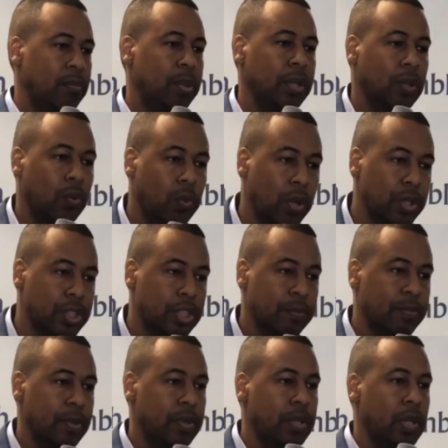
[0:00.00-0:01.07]
But a
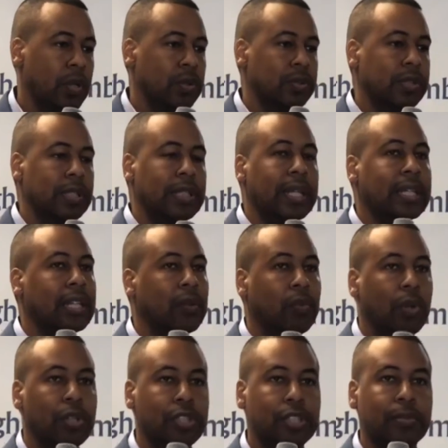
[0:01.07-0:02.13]
worshiper knows that they can
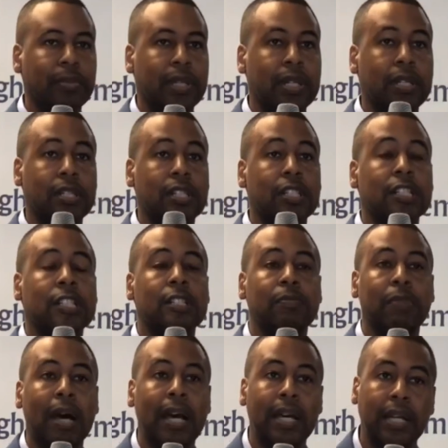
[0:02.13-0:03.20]
worship in
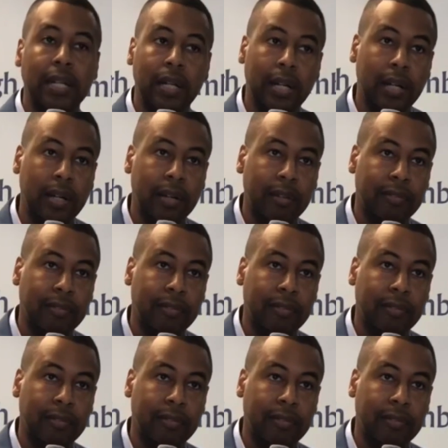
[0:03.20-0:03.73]
spite of.